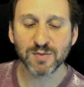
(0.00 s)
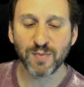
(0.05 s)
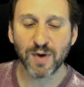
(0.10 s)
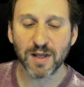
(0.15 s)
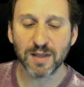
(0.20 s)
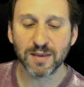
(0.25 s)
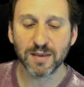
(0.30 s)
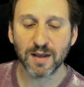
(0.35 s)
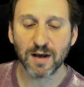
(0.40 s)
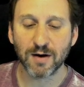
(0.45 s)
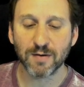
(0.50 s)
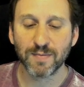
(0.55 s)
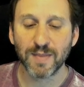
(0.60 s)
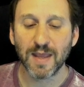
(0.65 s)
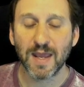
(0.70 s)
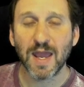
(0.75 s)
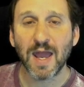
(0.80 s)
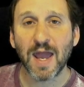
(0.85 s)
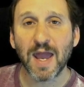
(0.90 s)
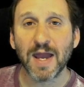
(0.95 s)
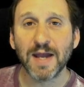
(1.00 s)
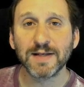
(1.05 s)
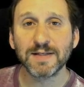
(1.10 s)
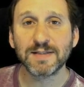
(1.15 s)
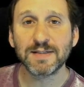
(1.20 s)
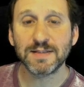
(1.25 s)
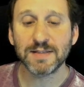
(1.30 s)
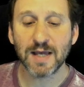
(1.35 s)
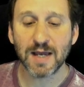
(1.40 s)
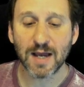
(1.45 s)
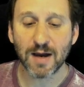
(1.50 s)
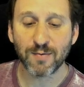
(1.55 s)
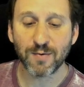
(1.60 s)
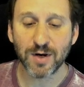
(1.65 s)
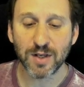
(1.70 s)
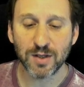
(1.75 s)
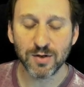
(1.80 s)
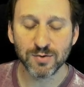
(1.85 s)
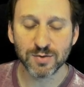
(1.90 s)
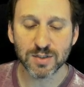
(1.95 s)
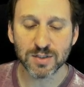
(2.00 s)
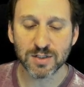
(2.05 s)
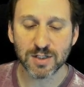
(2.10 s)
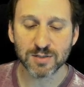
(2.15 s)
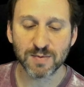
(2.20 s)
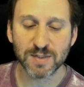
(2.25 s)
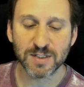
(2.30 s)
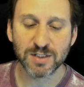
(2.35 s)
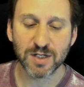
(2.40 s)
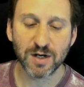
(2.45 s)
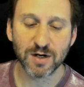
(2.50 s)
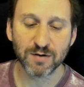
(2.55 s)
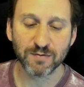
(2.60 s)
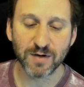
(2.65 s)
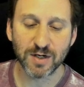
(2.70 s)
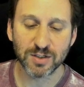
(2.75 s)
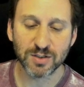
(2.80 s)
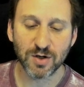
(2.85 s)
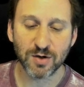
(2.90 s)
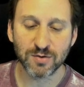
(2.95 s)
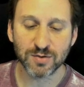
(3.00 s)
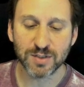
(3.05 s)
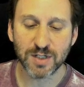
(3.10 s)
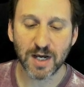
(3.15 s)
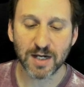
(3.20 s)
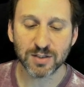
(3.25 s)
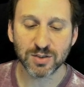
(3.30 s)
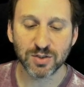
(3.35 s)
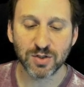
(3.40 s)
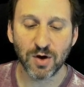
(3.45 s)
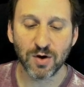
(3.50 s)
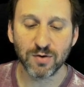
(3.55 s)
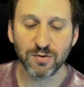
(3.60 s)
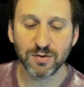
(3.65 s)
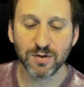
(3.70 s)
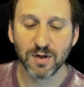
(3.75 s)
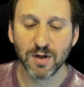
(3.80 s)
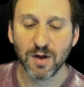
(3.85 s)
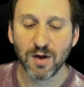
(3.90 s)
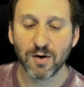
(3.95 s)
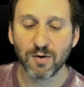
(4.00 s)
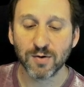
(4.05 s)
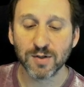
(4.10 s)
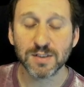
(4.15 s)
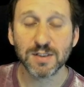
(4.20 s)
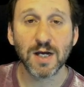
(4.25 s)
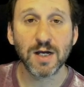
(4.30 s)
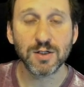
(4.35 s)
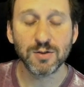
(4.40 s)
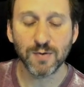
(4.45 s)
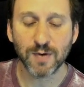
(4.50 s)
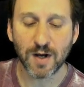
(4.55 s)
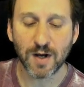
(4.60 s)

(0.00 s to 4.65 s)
button there and say I want to use this standard ringtone, text tone, or assign to a